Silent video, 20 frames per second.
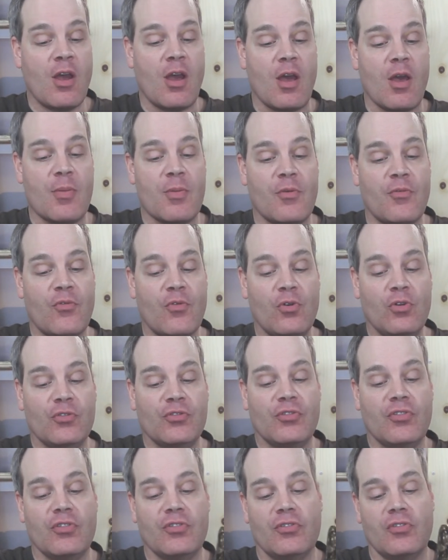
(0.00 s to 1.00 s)
And the
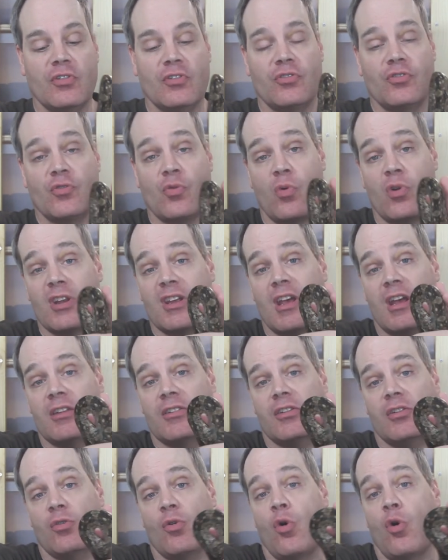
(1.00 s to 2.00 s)
first is this twenty
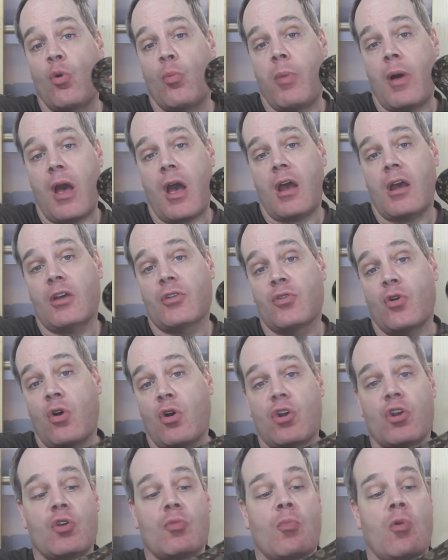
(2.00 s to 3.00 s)
eighteen Holback
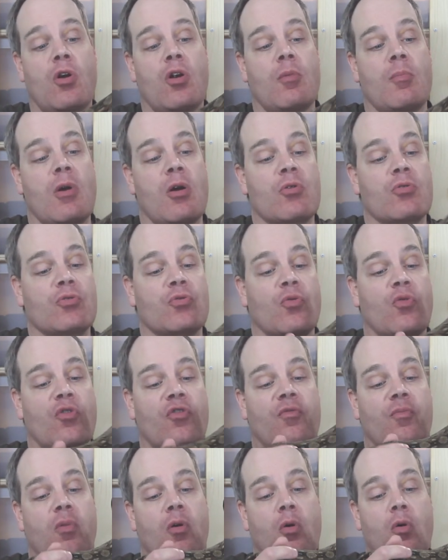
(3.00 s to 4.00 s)
Tarhimar Mountain
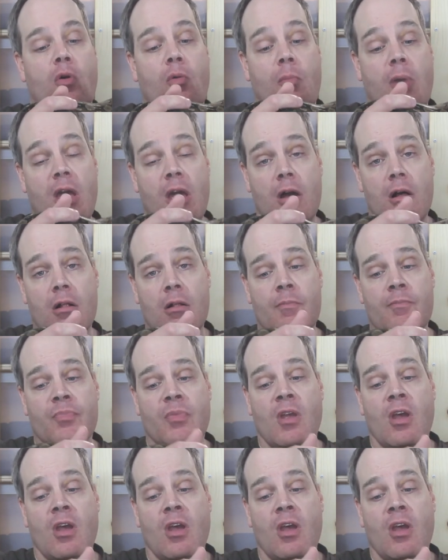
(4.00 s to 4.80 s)
Dwarf Boa male.